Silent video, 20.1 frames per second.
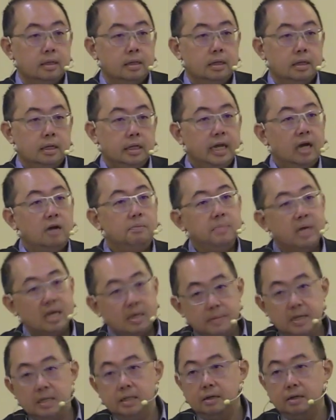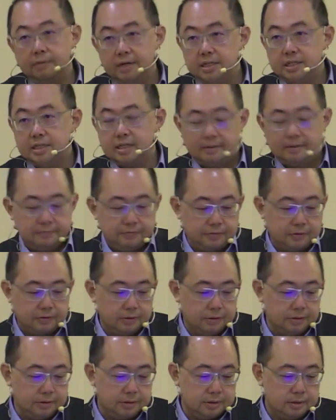Now, maybe there is some
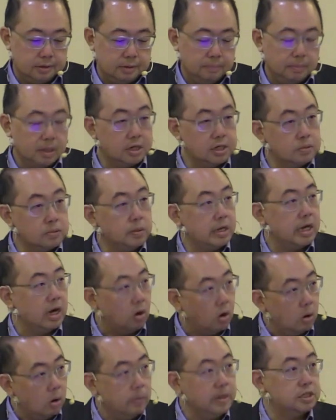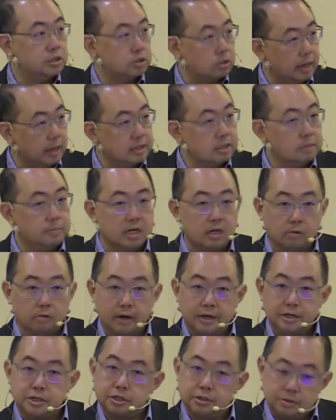fruit because we are always trying to be
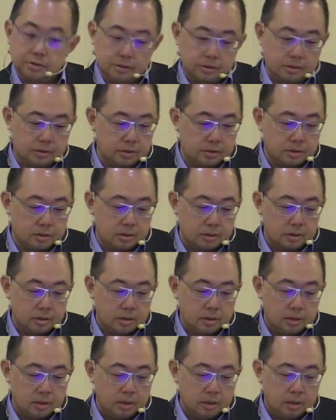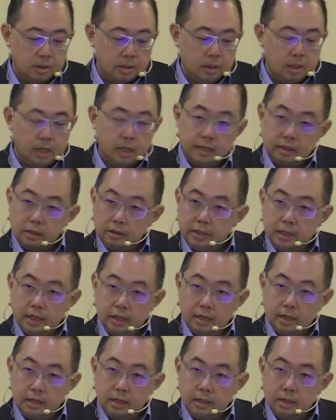gracious. A little
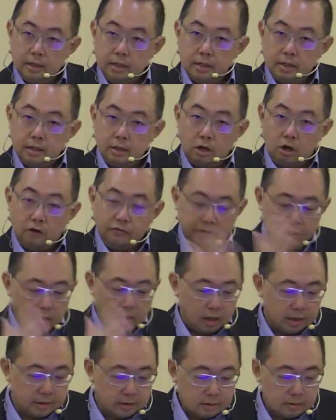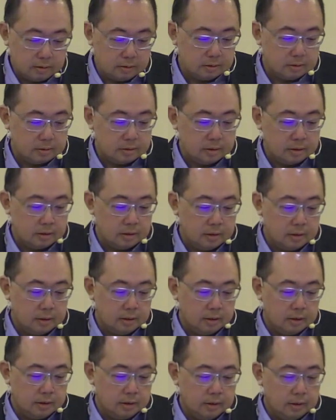here, off and on.
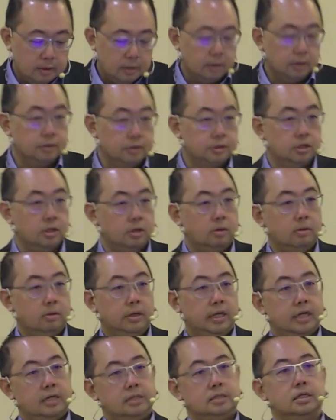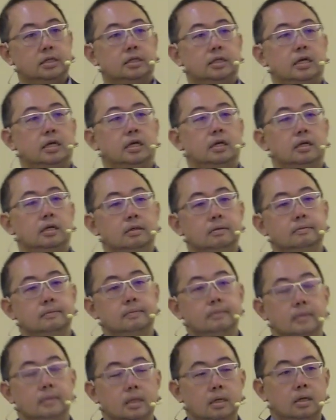So here's the thing.
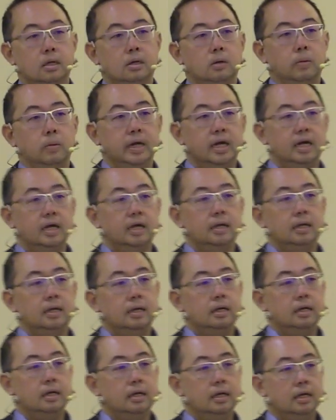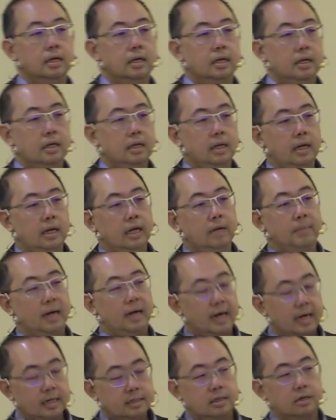When I am
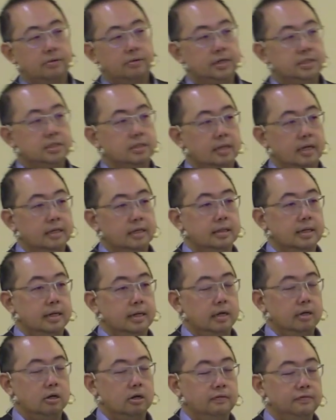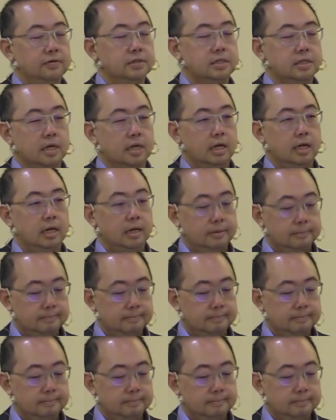asked a question like that, I often say,